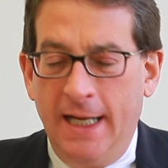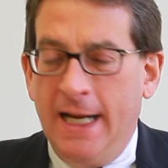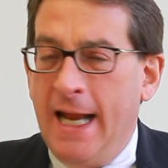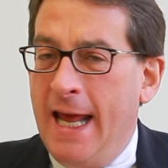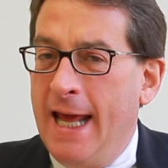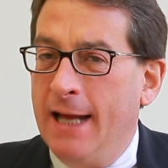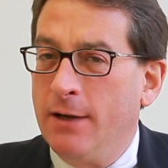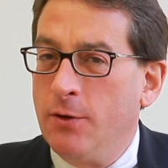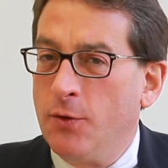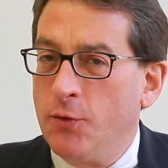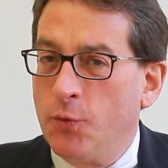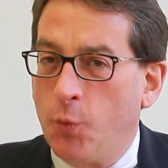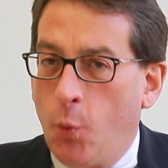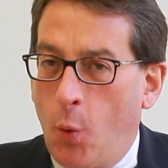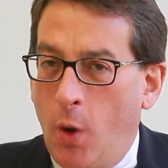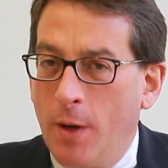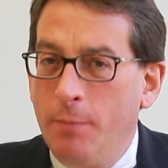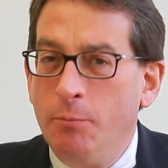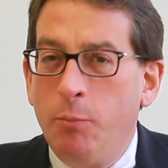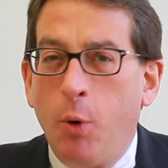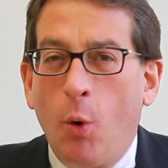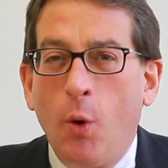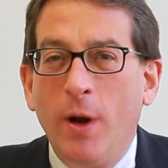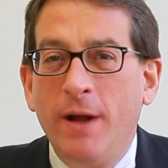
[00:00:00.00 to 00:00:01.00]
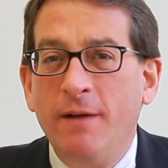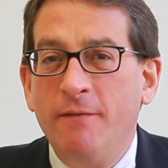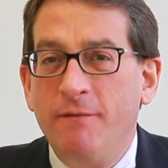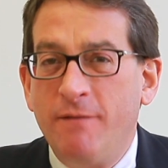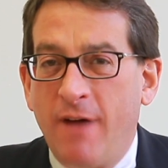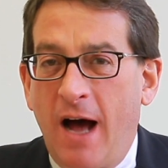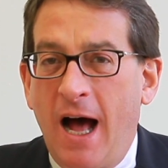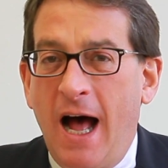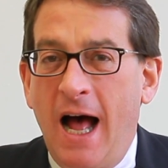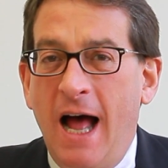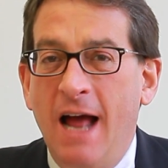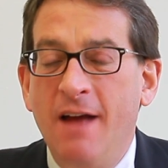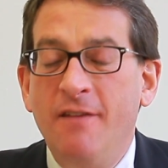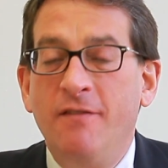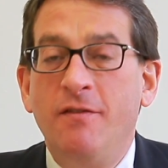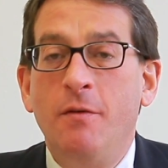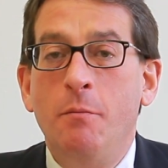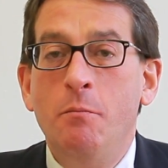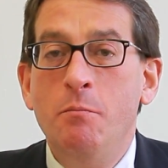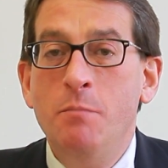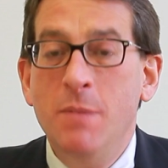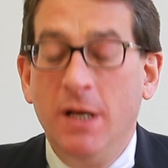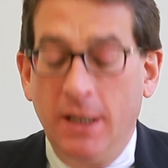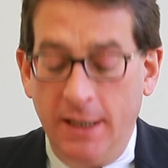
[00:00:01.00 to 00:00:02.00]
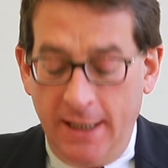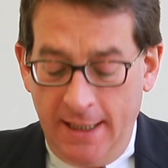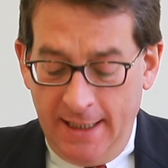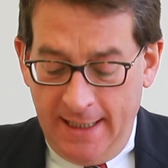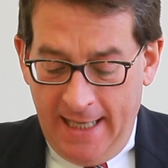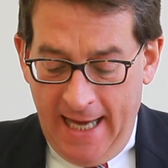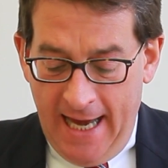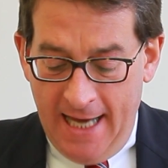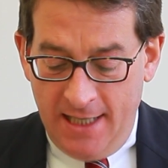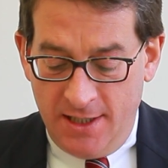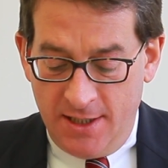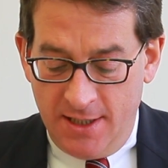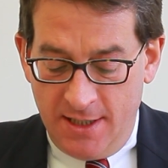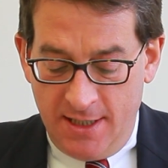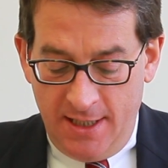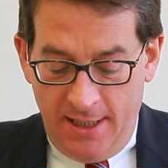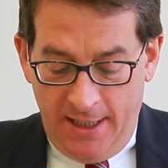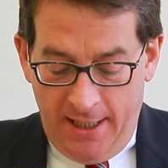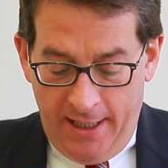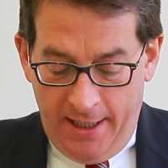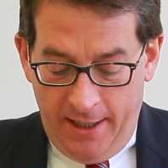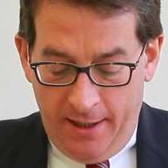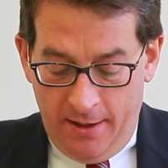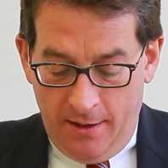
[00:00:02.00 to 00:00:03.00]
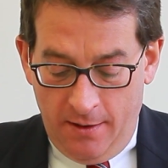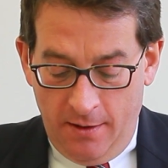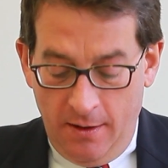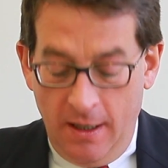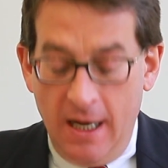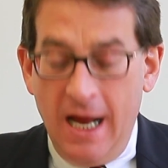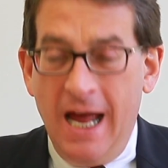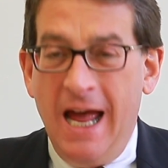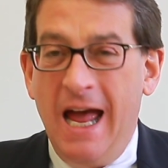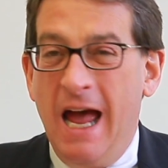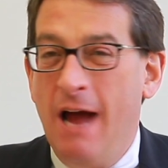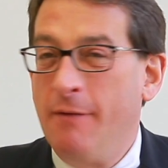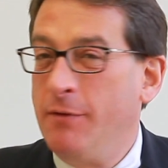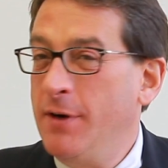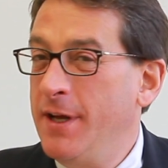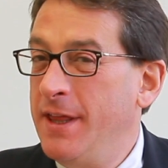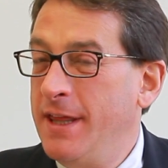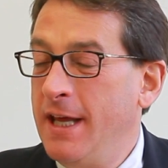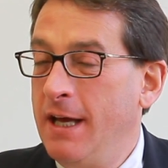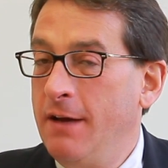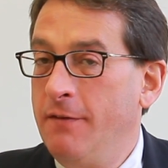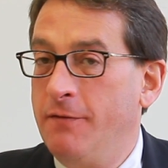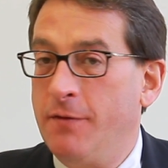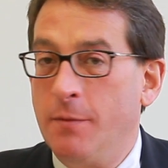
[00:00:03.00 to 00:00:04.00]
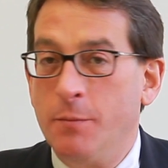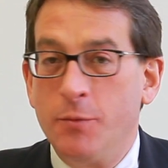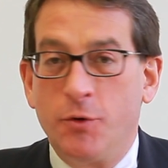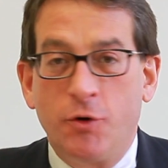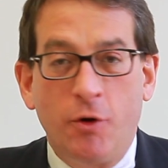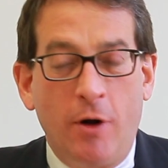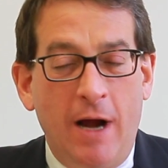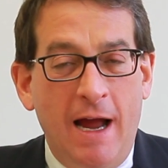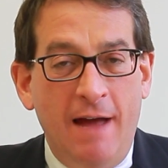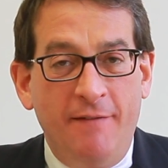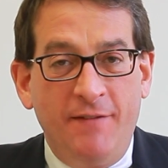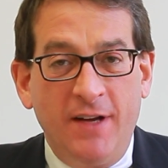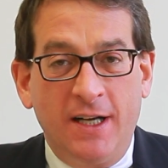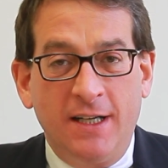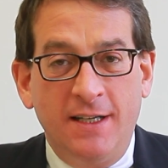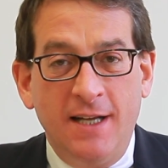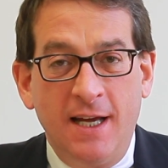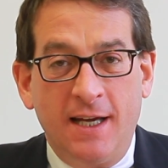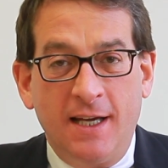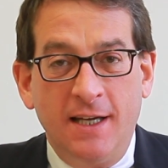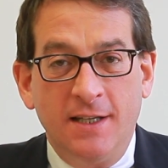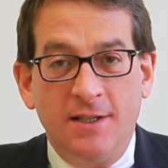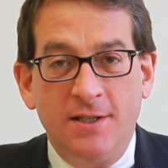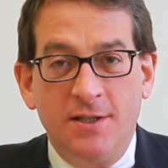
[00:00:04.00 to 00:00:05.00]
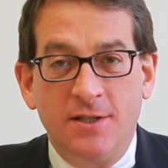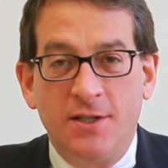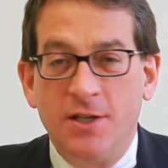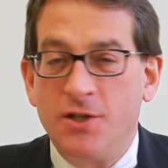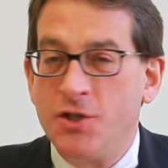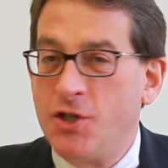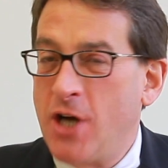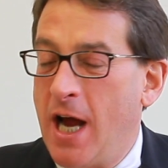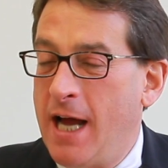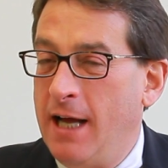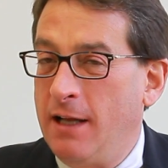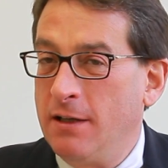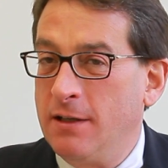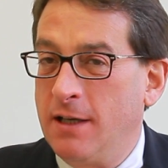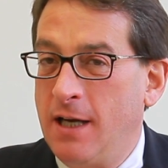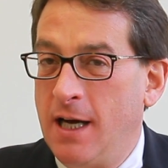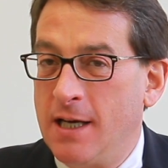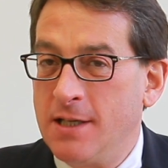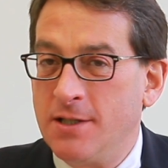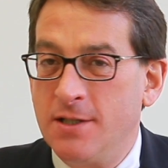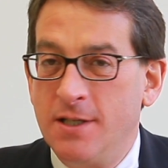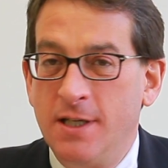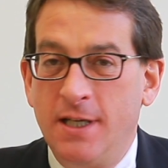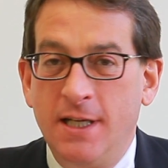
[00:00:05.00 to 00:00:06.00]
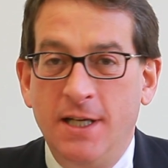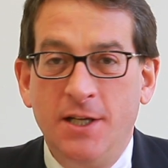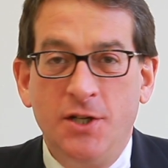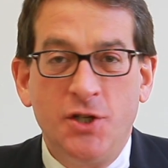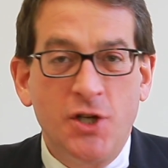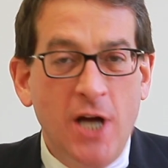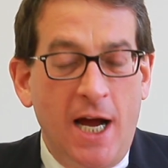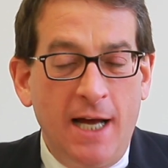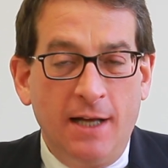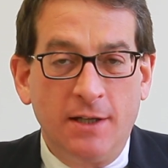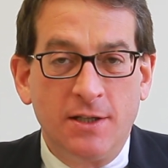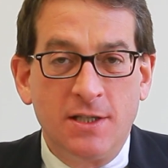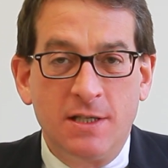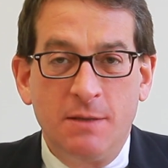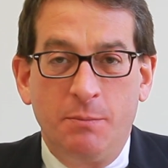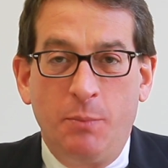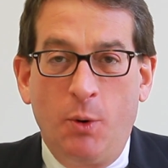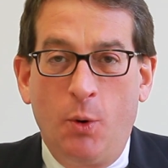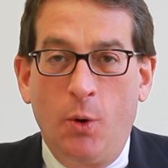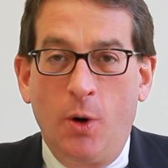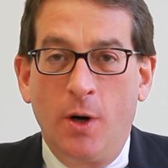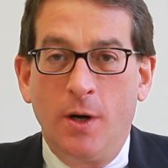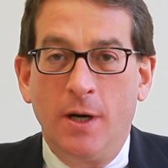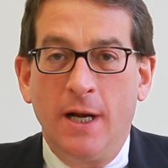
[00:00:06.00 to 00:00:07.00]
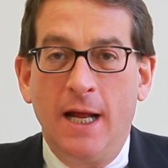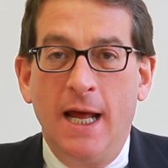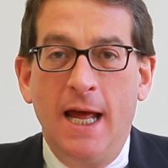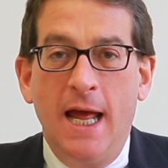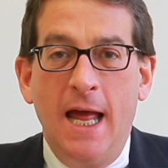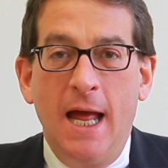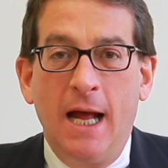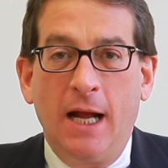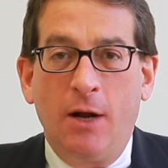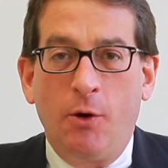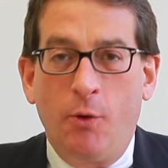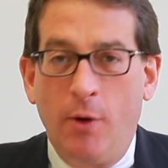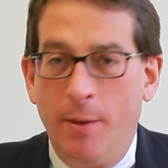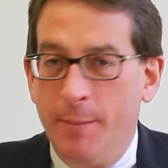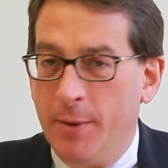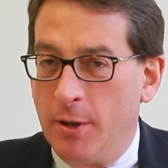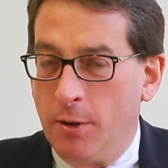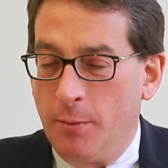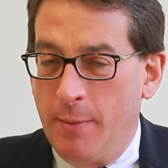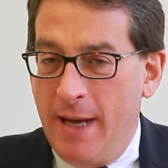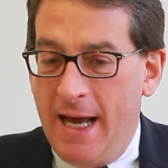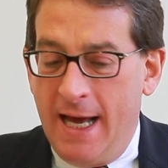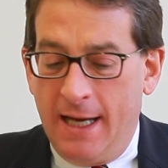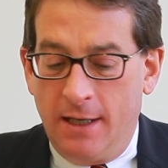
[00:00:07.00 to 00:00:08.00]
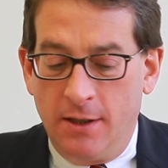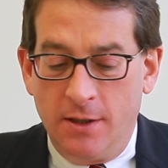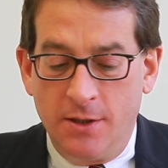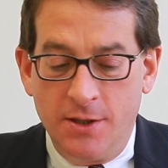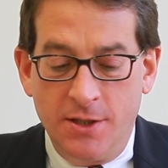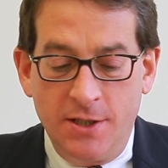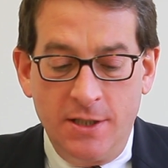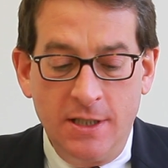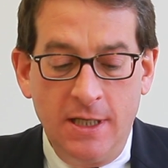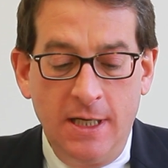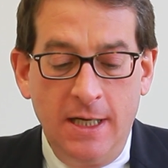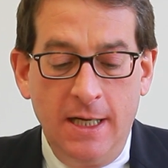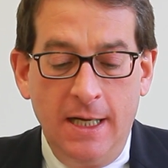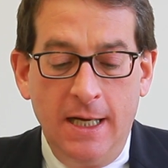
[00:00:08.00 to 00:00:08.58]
It handles 1.5 million cases a year, everything from traffic tickets to child custody, child support, criminal matters,